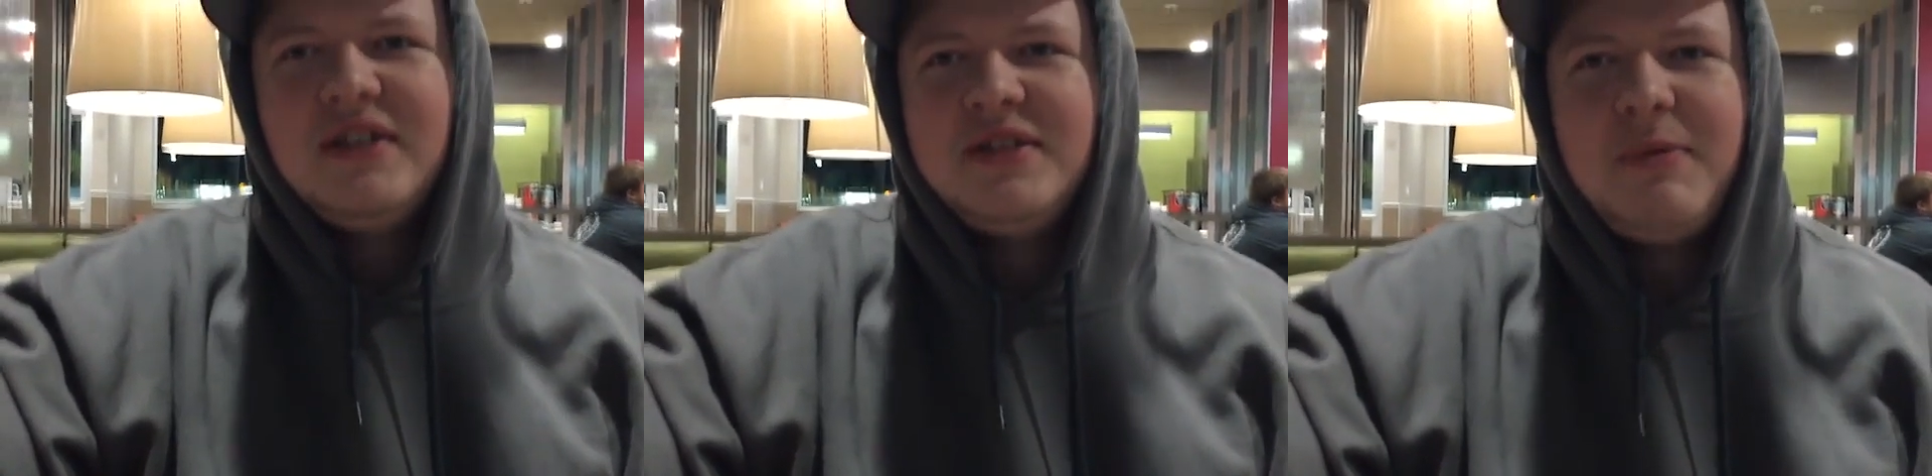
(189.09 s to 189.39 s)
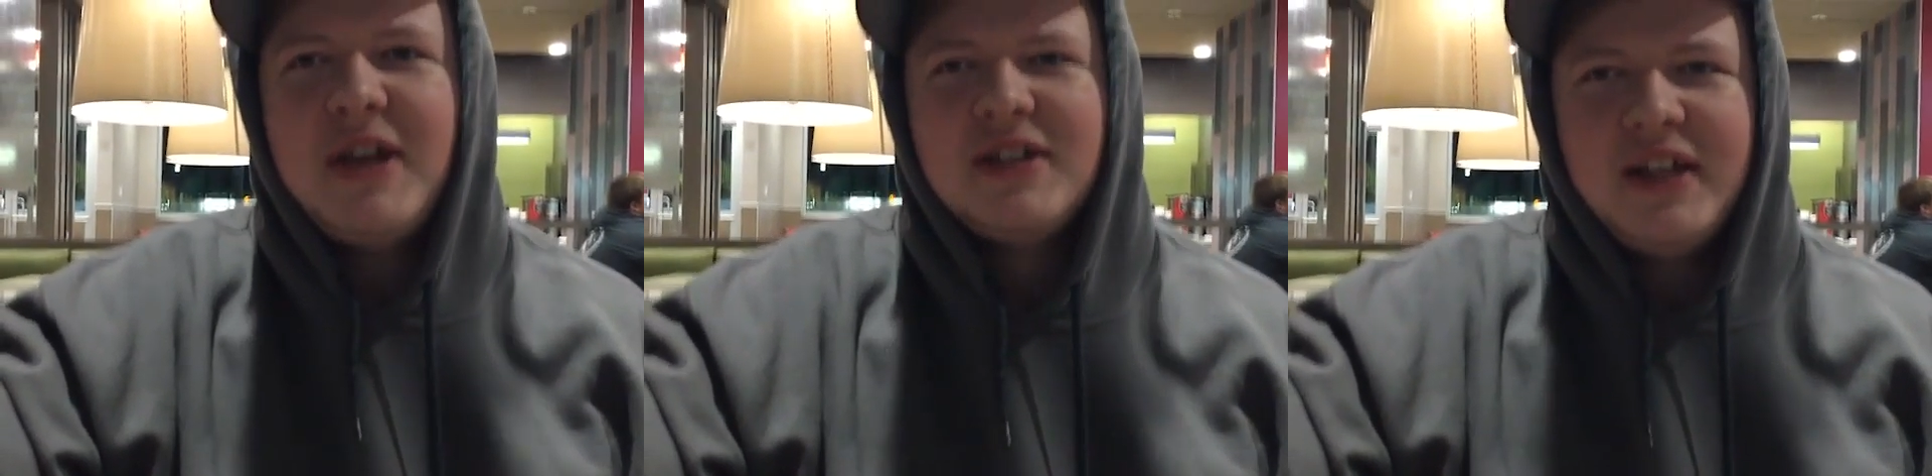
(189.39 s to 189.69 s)
and
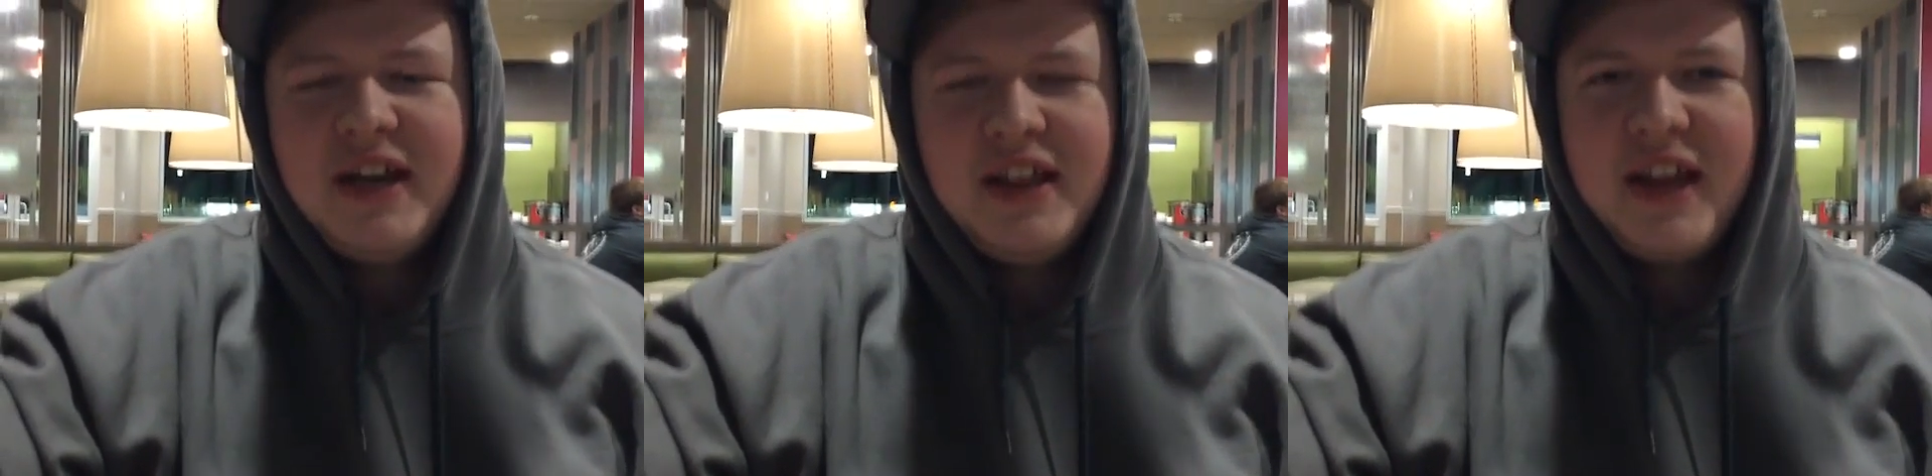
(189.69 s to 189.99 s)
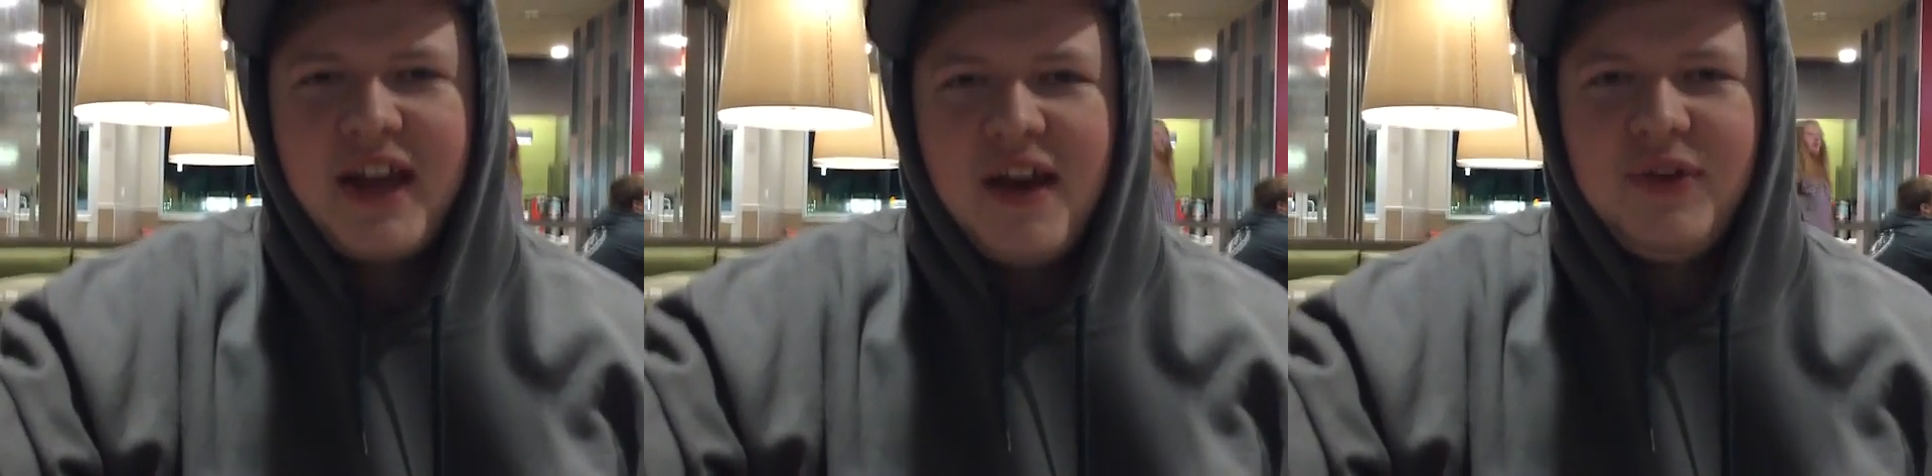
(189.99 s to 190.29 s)
just basically any
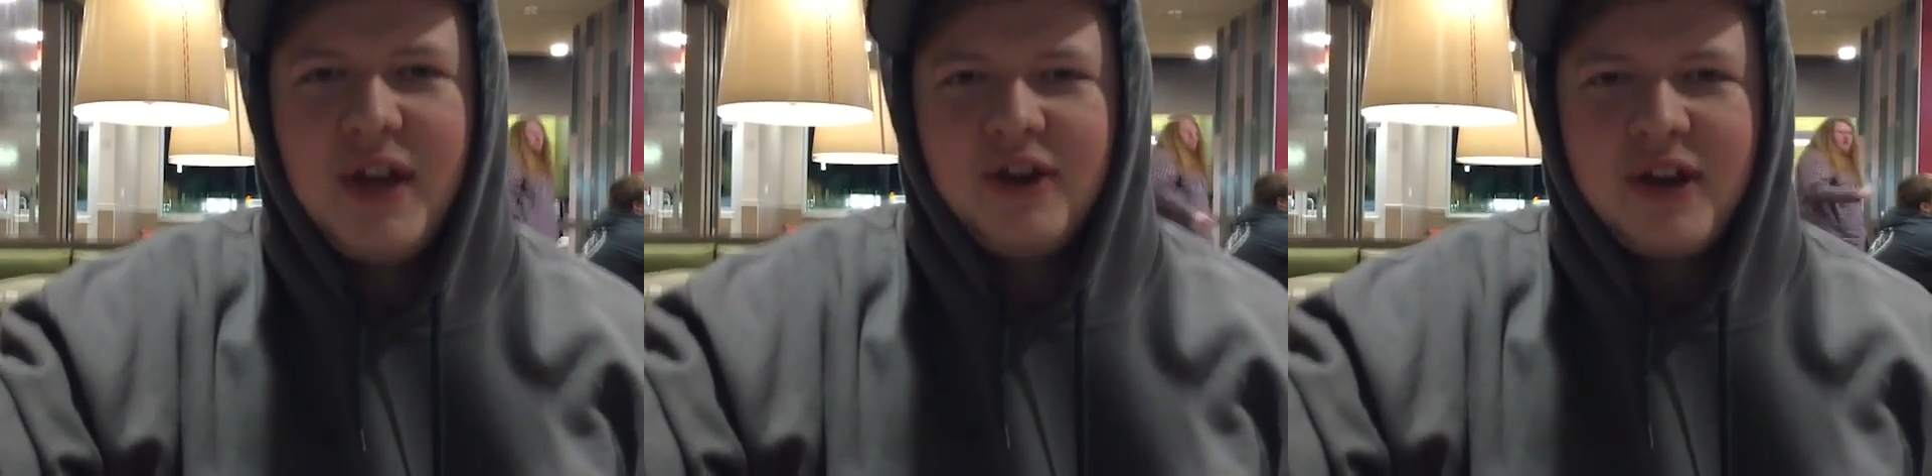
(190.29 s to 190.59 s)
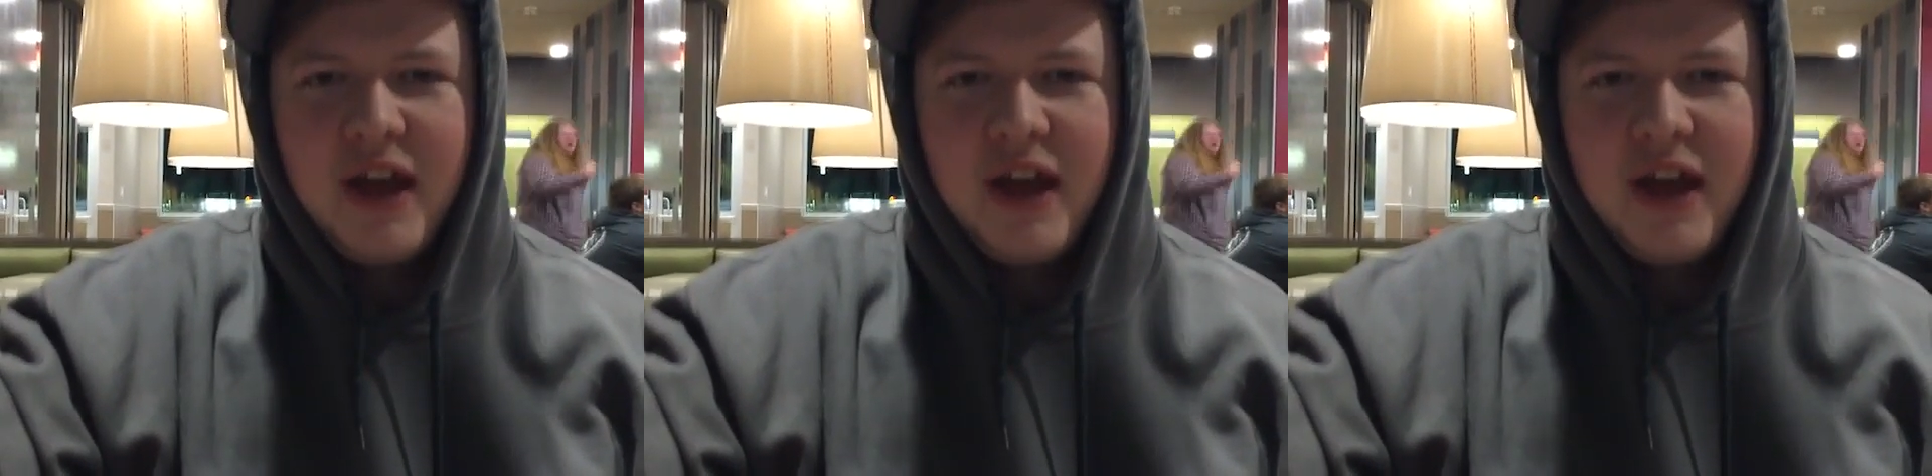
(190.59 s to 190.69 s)
like heavy hitter